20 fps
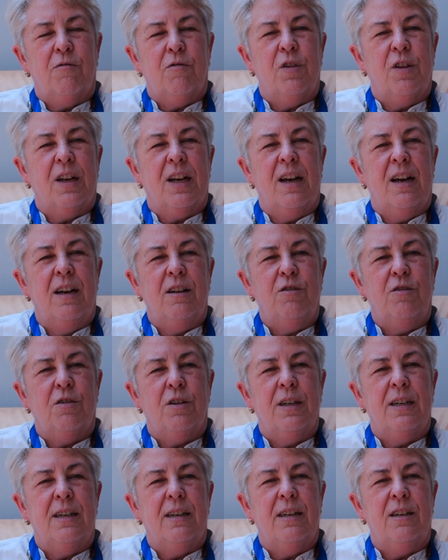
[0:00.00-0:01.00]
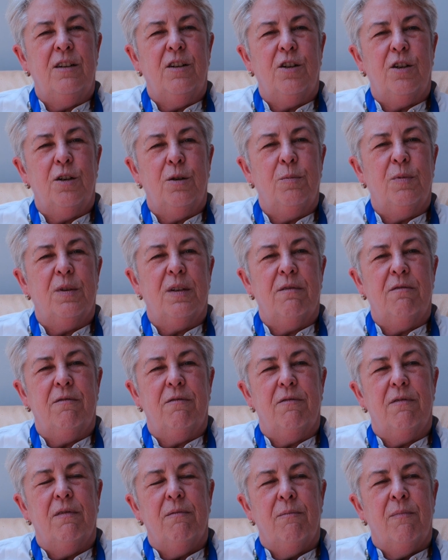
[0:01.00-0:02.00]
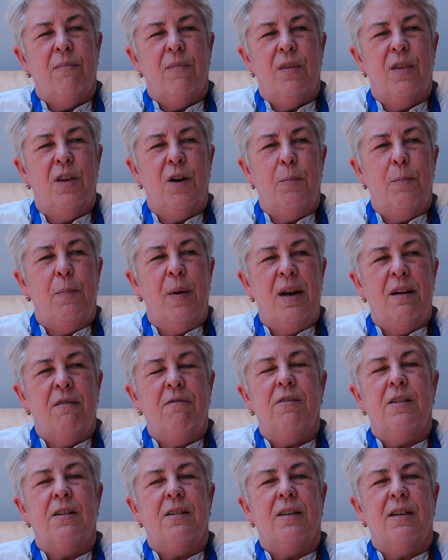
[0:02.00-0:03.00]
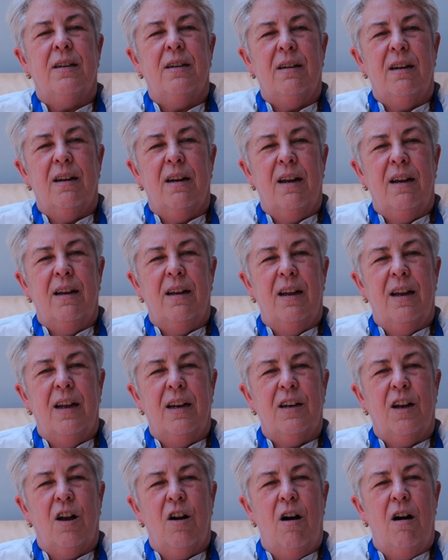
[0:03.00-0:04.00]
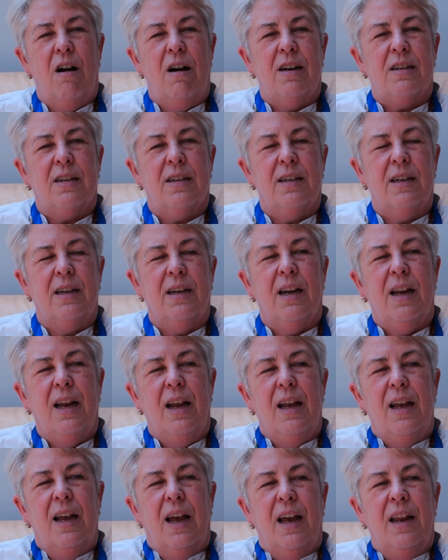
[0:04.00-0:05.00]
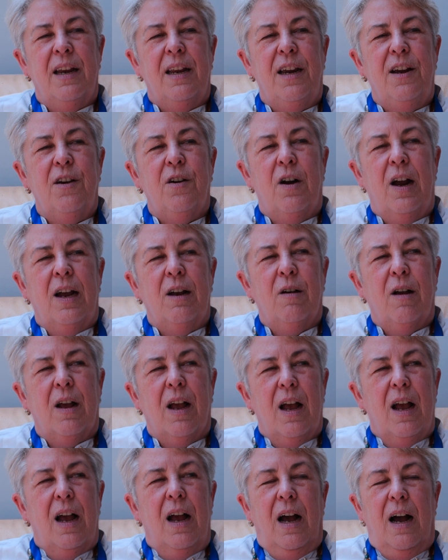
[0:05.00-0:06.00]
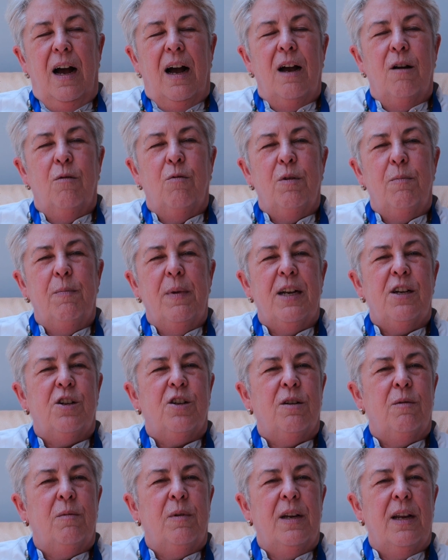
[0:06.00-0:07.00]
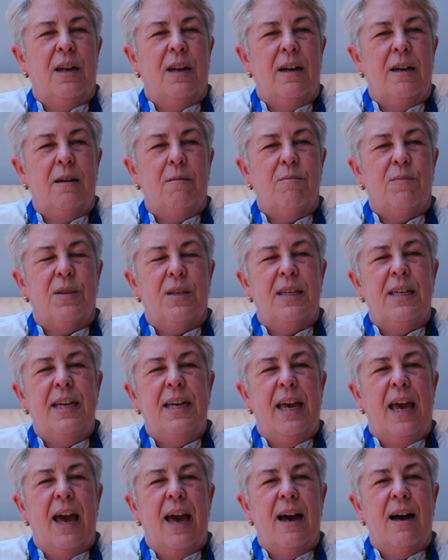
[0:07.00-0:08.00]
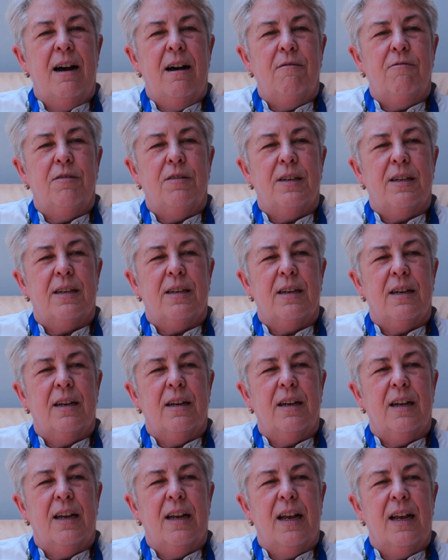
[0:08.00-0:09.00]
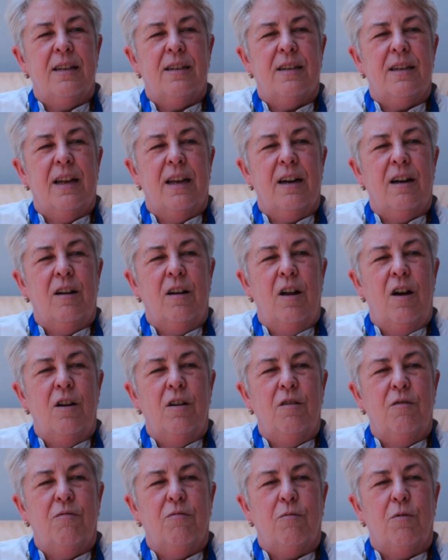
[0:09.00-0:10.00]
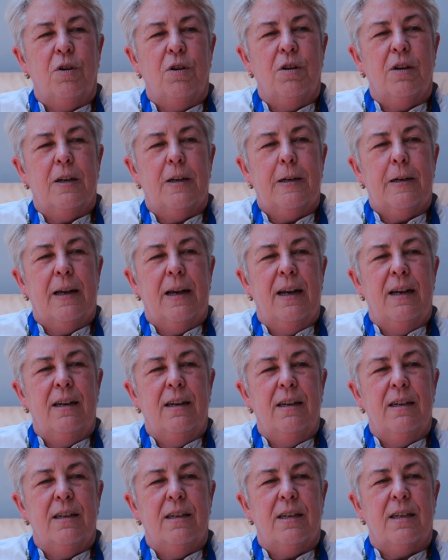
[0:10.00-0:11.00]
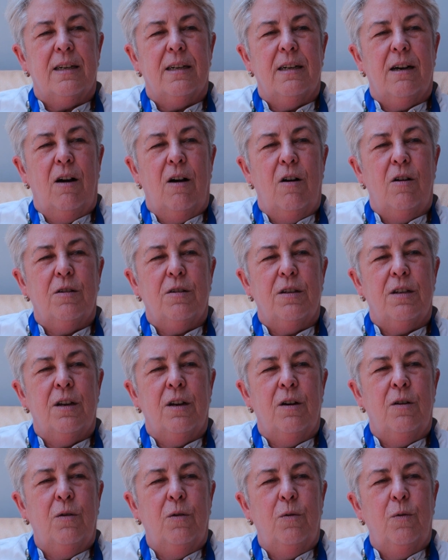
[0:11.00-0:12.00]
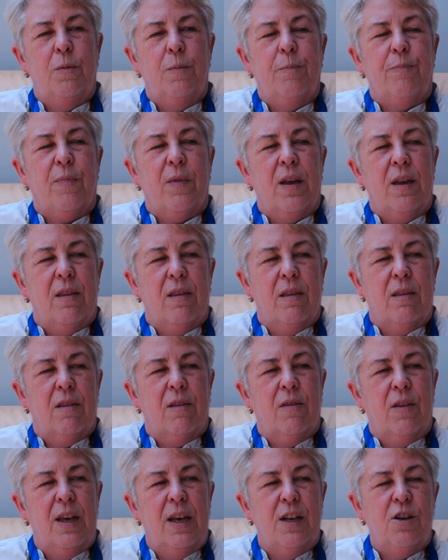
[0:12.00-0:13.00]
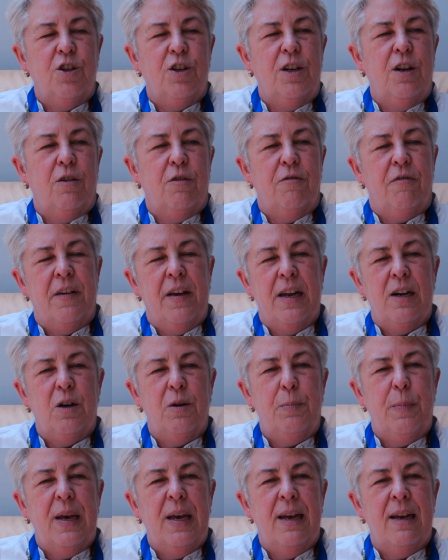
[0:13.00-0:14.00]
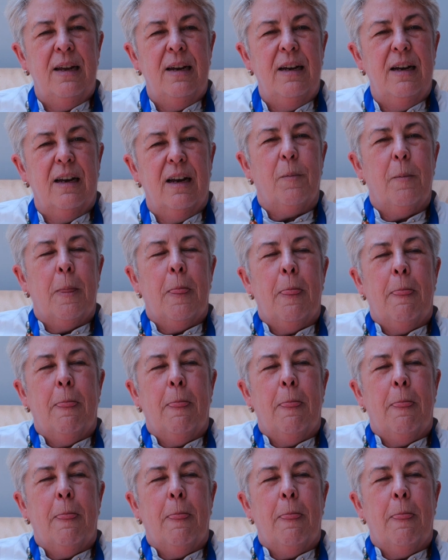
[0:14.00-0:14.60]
for the country in terms of their benefits and costs. And here I would mention CCAFS has done a lot of work, and also the NGO Fannerpan.